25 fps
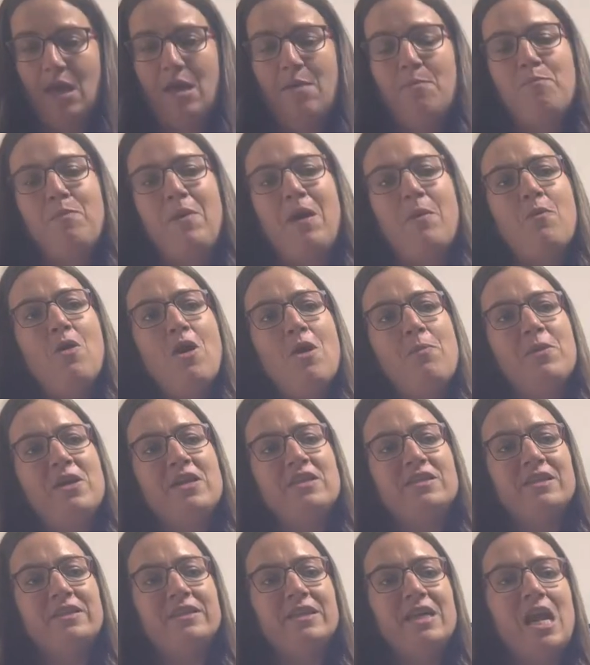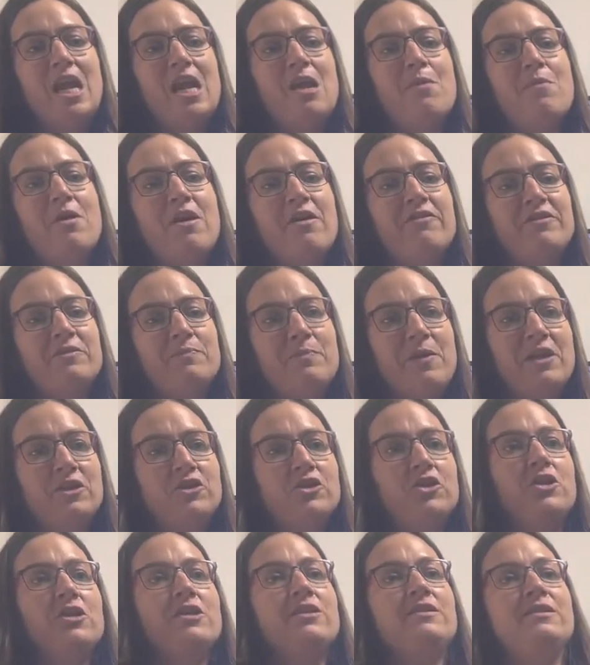MemoUp is a team of
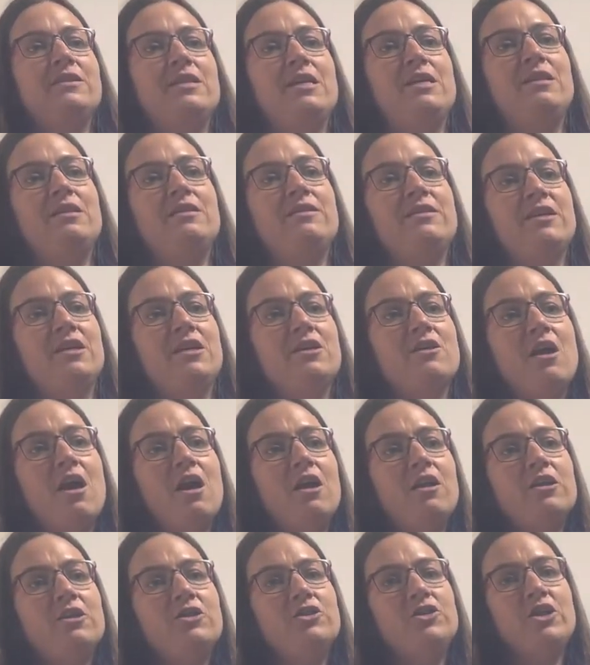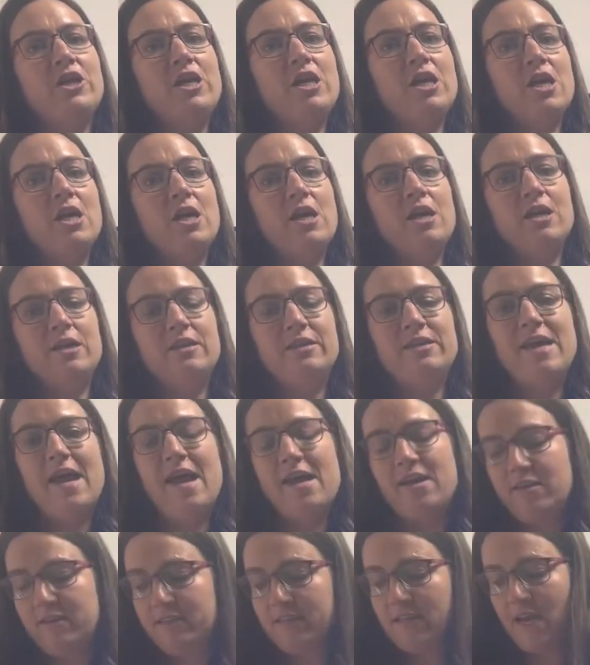specialists in technology,
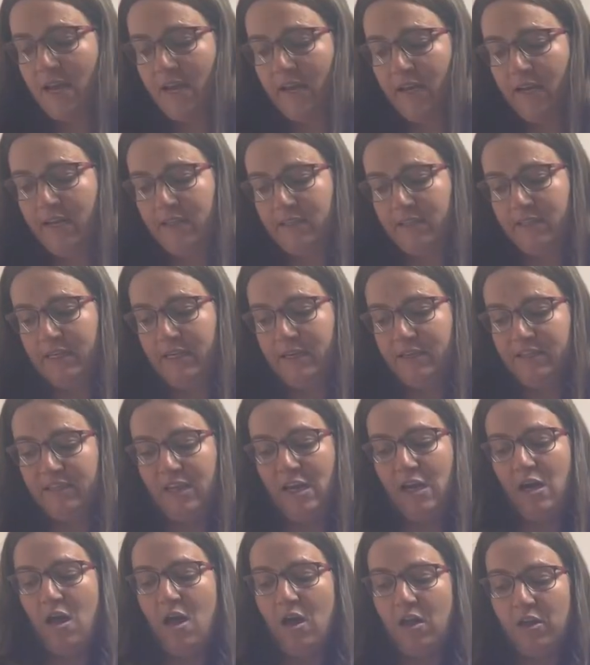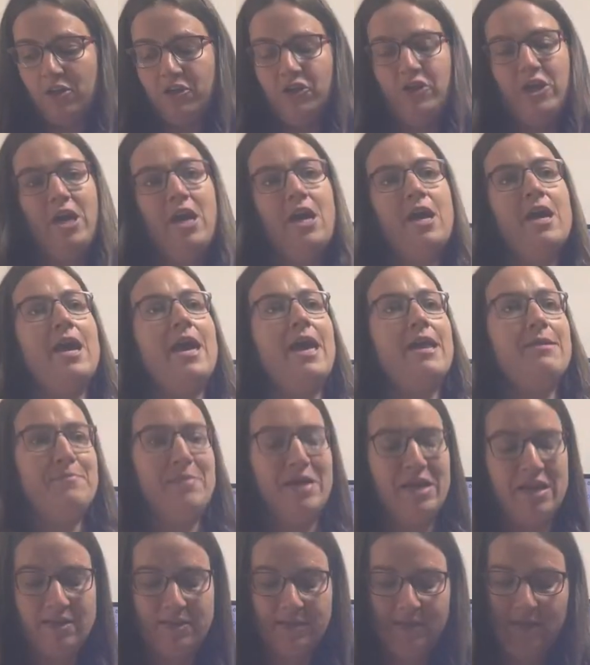data science, psychology, and
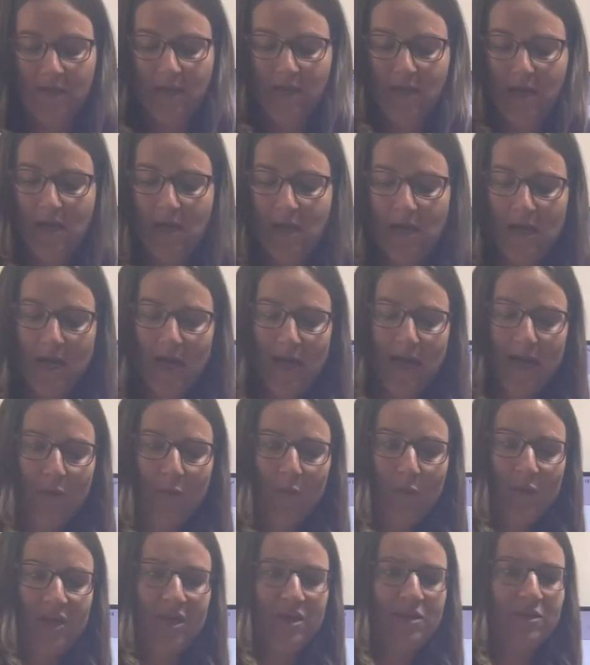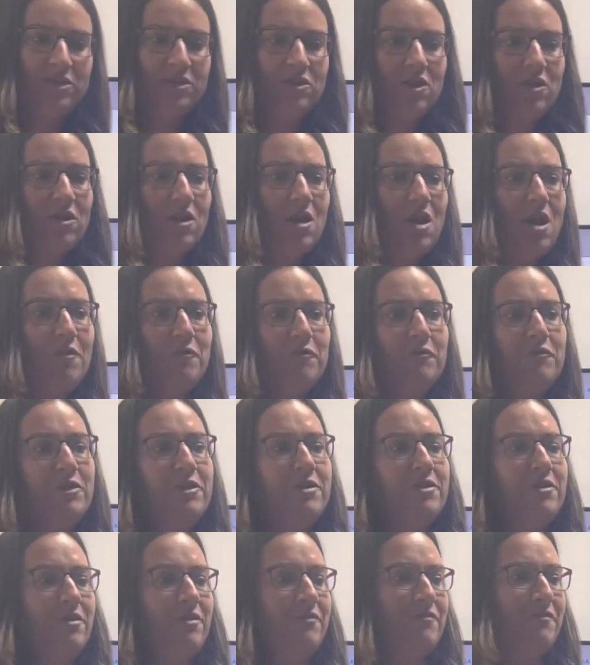medicine. We started off
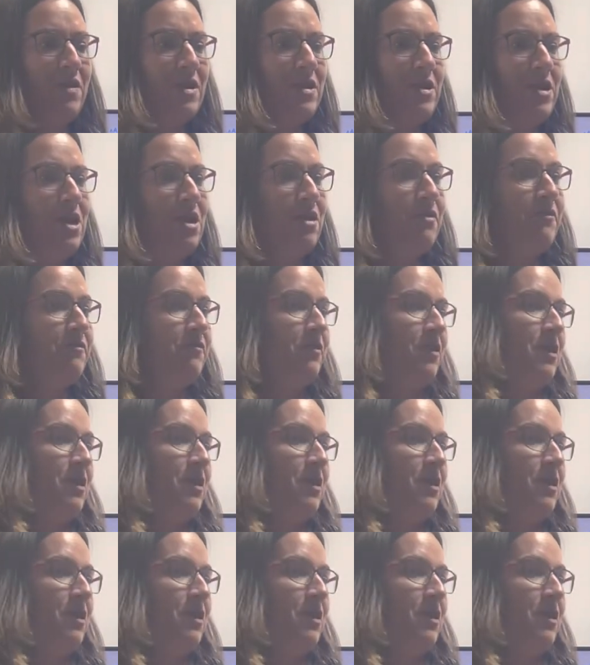with funding of